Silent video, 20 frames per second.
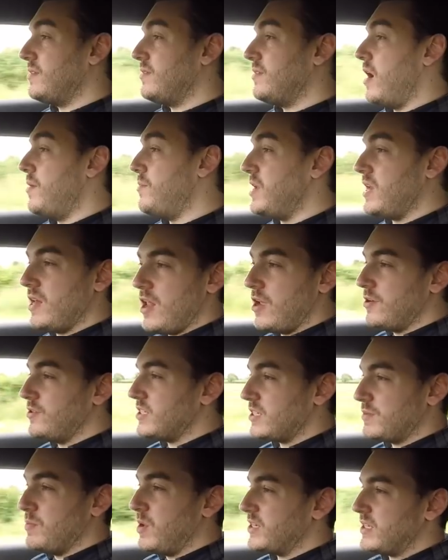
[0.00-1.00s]
I mean,
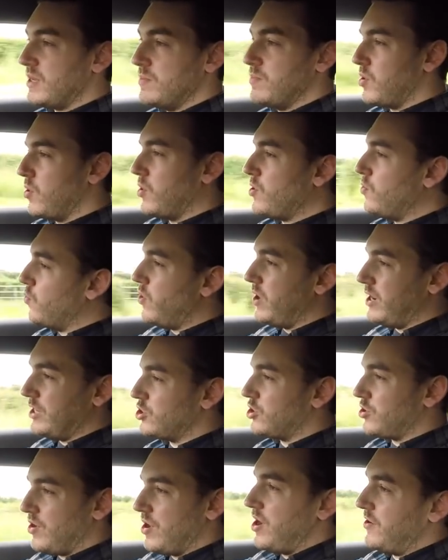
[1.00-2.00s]
Lotus must employ
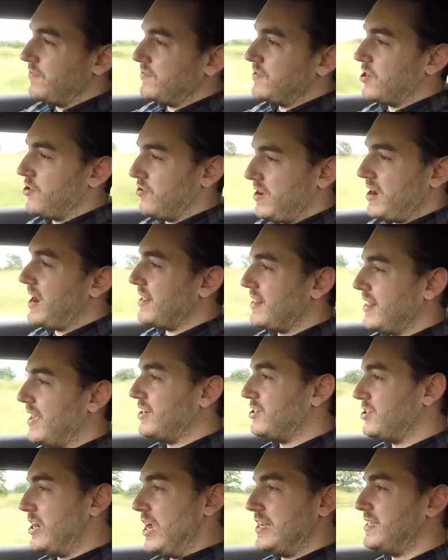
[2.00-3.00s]
witchcraft to create their
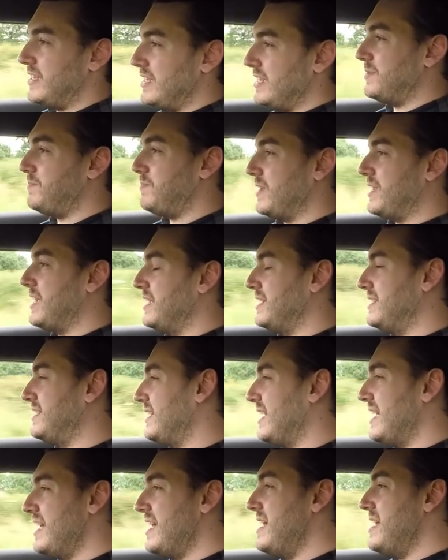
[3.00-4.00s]
chassis, because